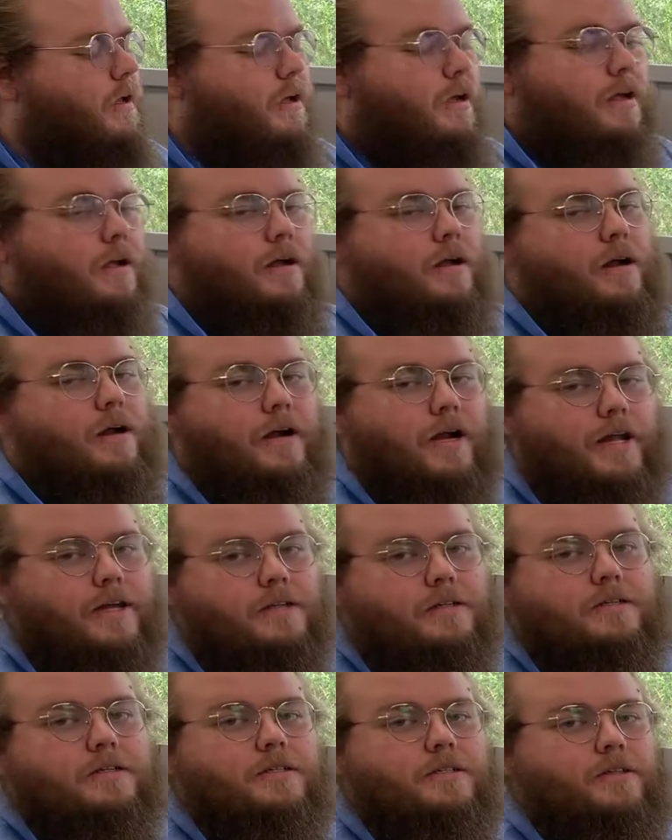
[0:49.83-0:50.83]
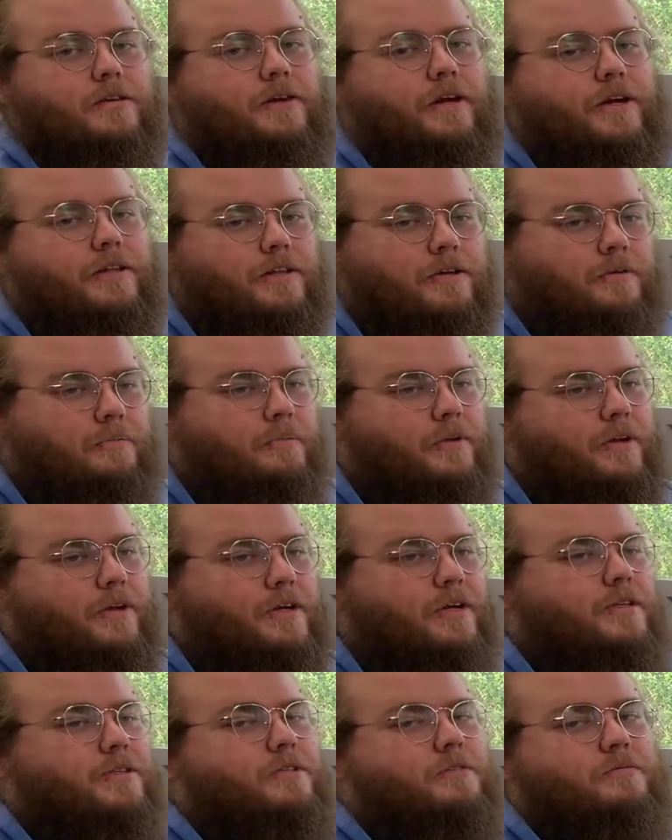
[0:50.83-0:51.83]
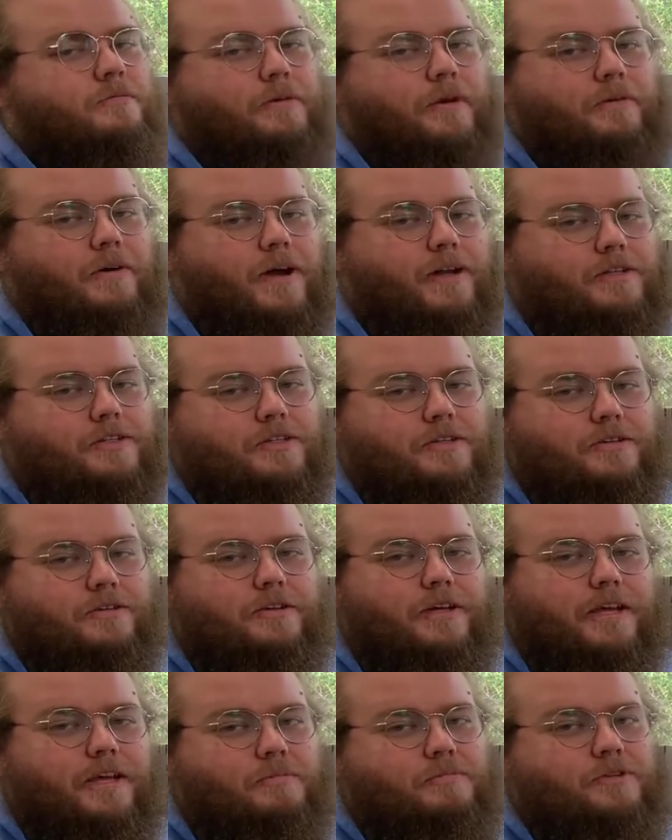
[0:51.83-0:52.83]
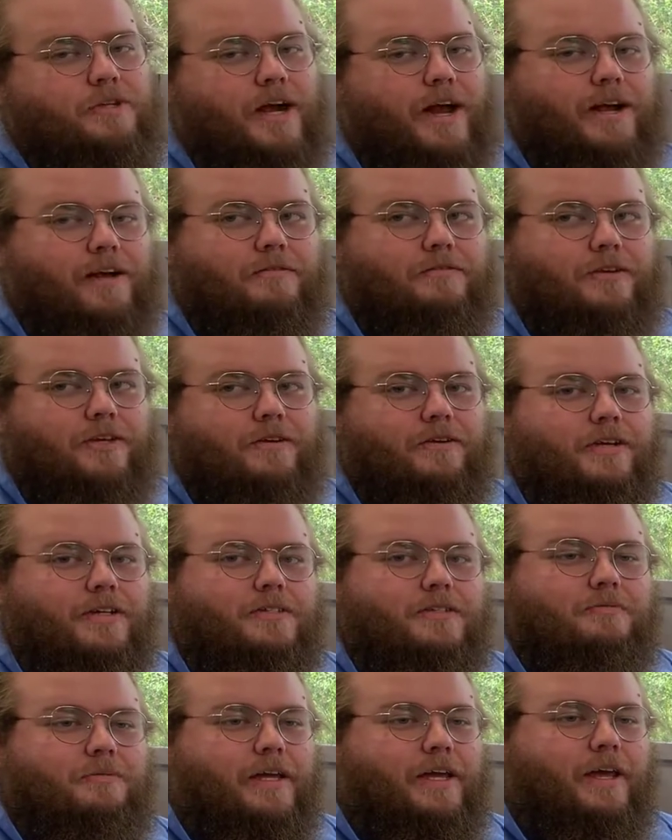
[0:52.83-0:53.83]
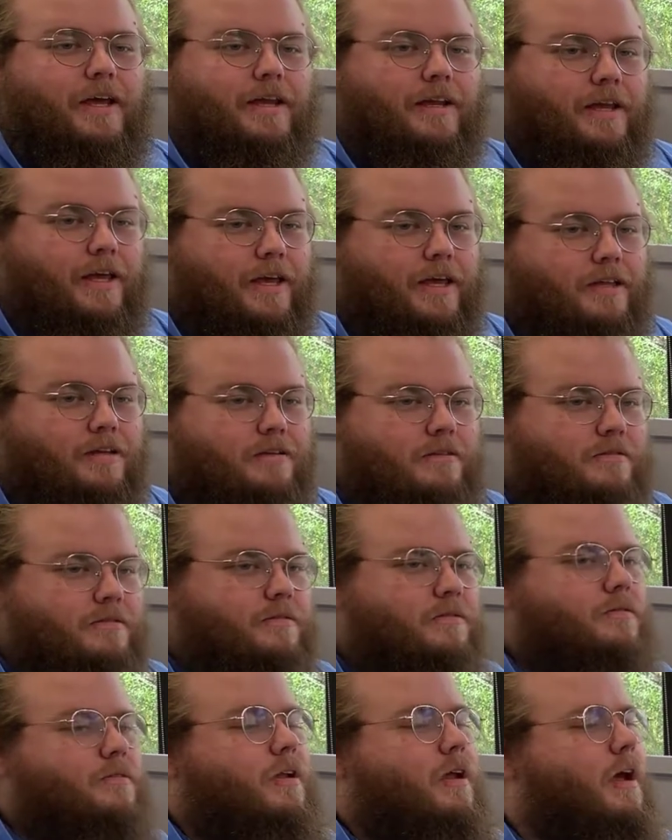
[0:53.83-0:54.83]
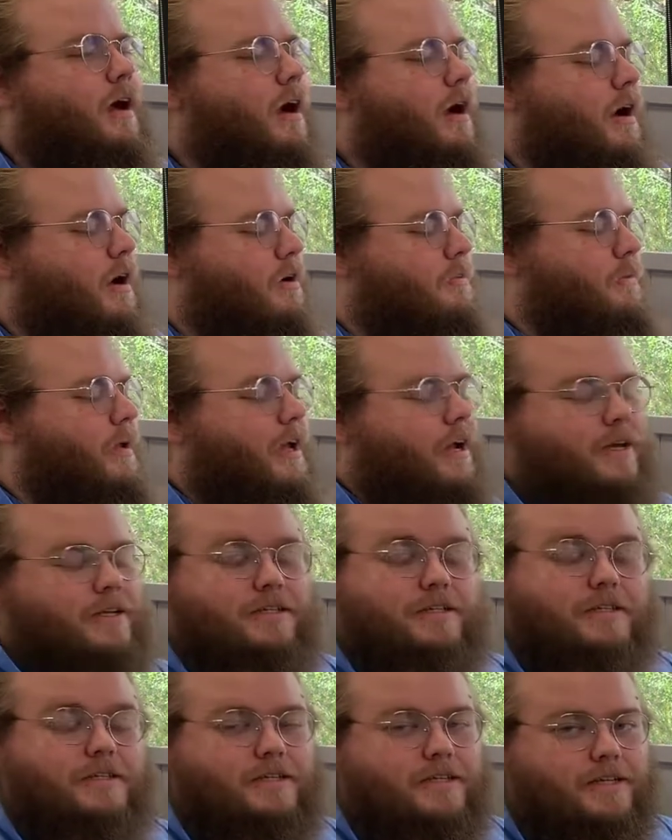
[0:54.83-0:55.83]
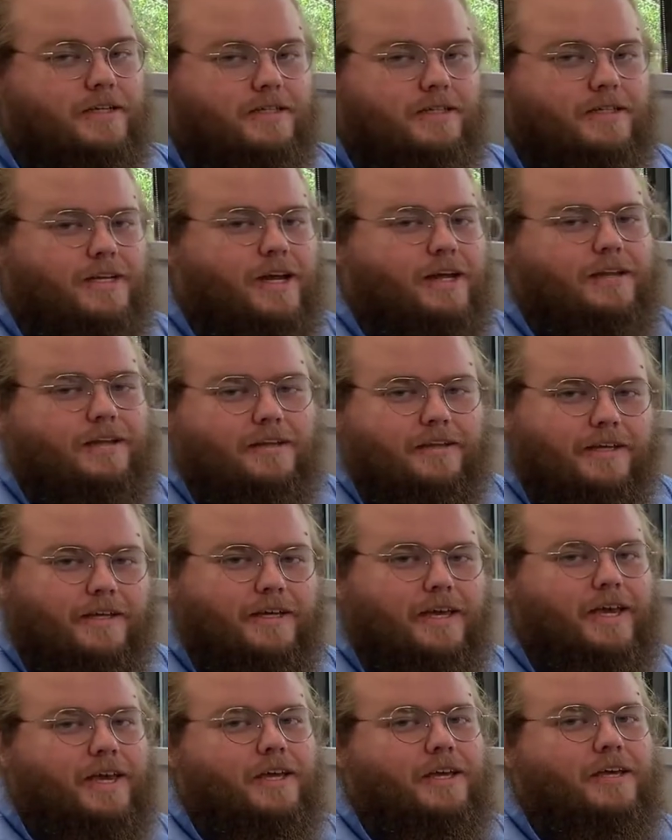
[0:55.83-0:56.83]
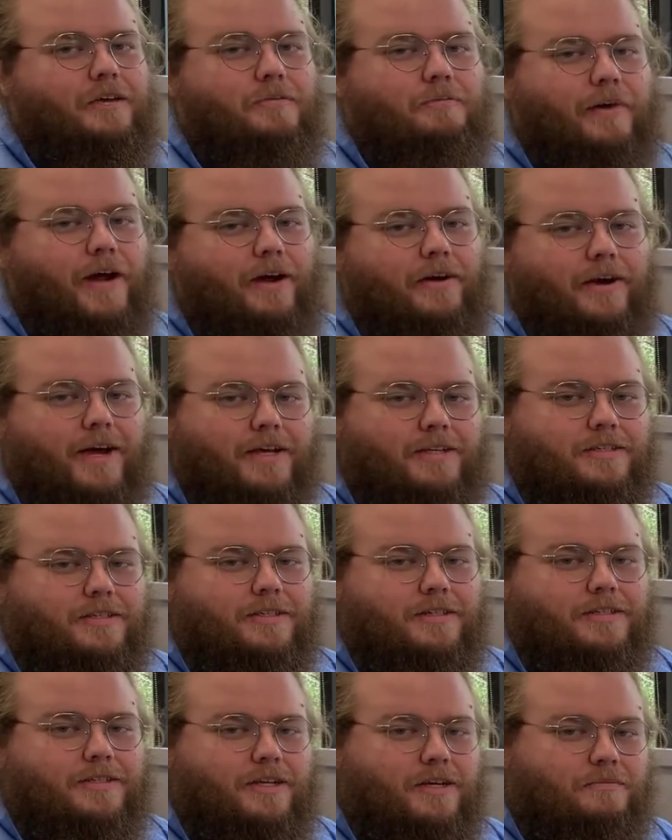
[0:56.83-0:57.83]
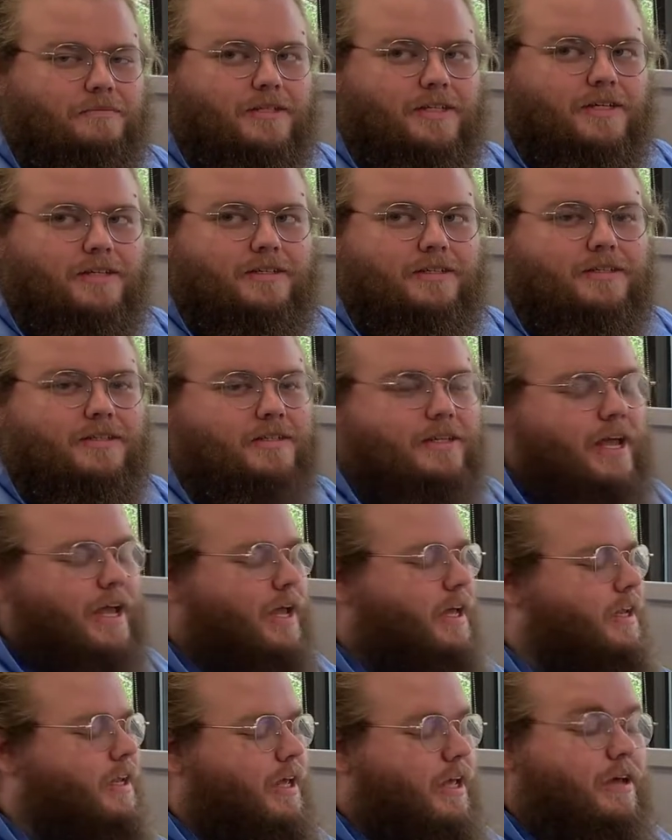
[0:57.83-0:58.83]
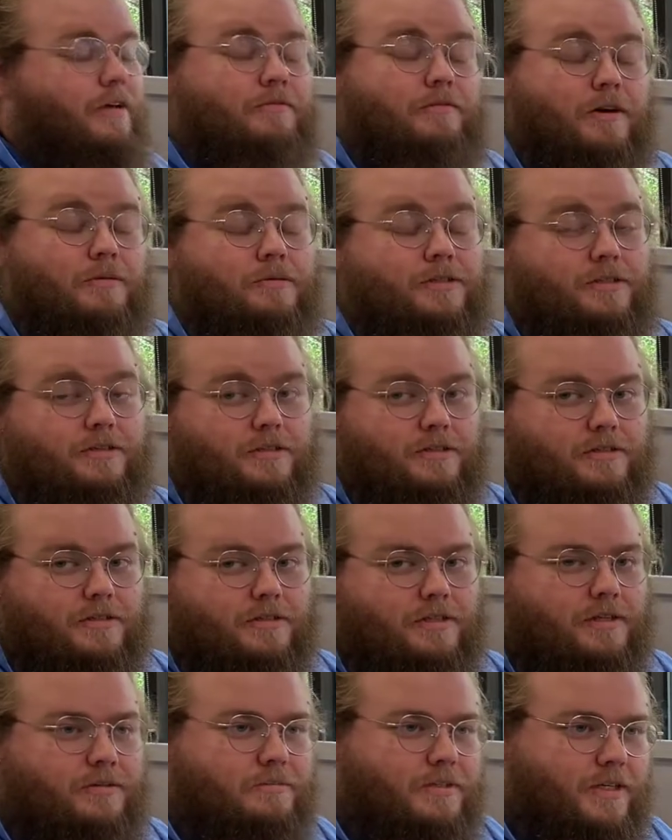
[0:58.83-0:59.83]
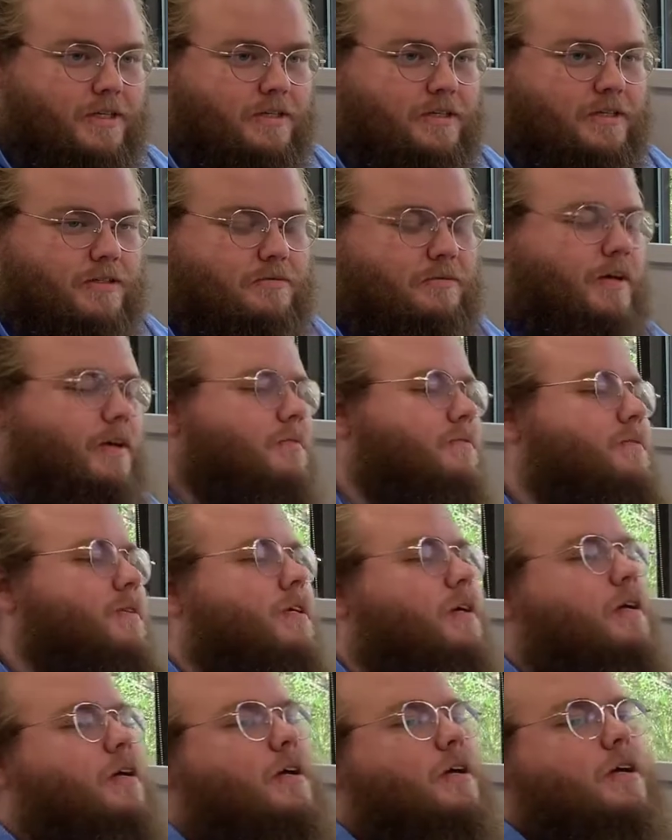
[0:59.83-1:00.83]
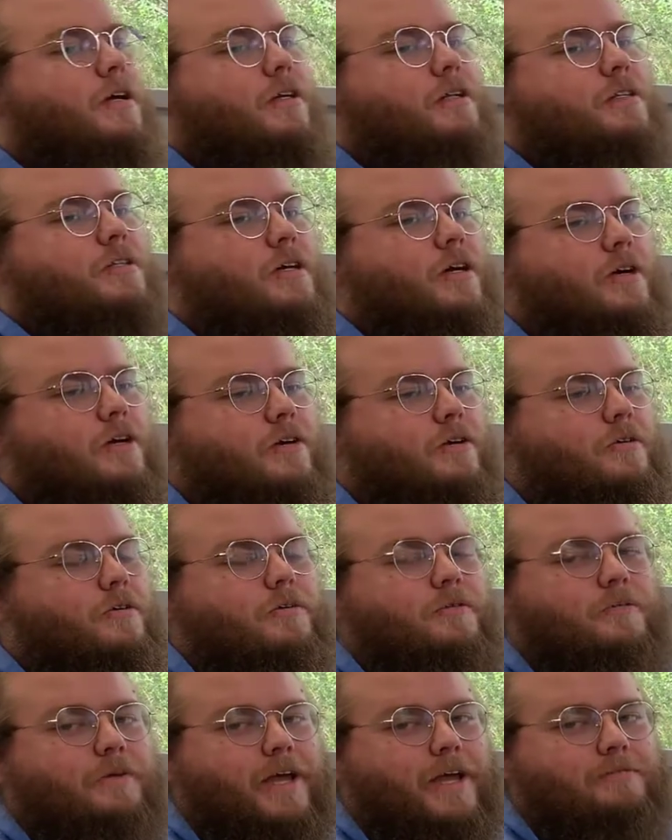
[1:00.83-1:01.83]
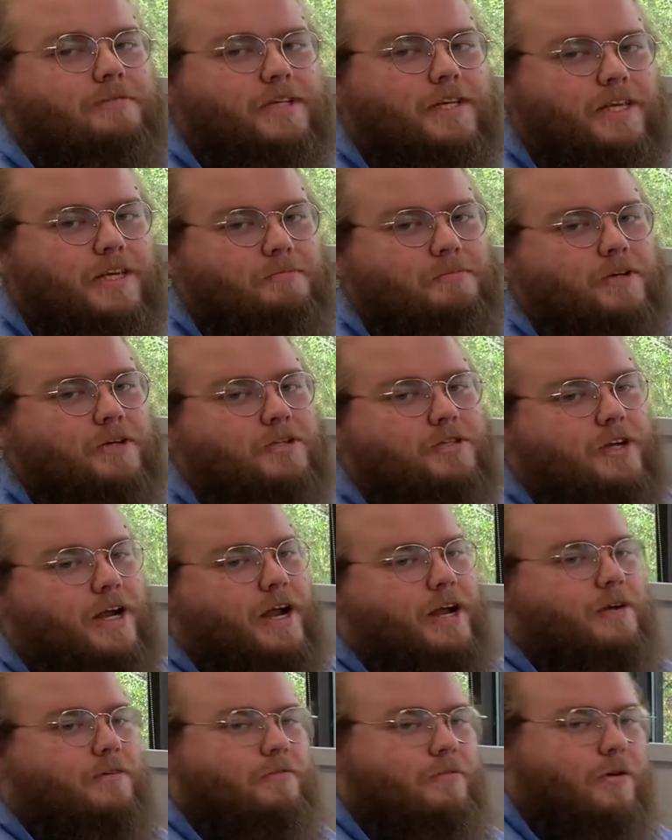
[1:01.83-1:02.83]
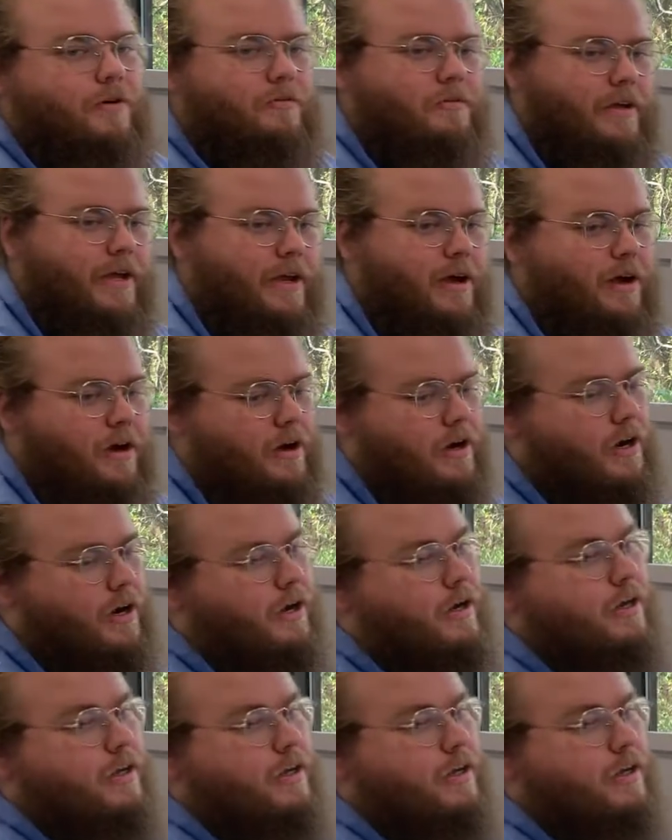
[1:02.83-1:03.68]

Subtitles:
down. All right, so here at the computers, we want to keep track of the units we get in because this is technically a biohazardous substance and a pharmaceutical substance as well. So we have to keep good track of what we are